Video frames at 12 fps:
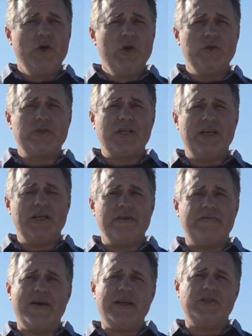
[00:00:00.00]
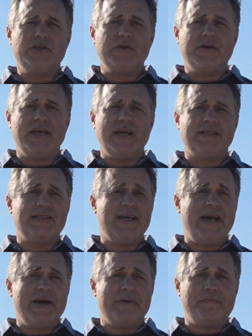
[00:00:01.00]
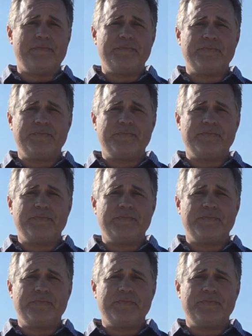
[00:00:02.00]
Who's going to defend you against them?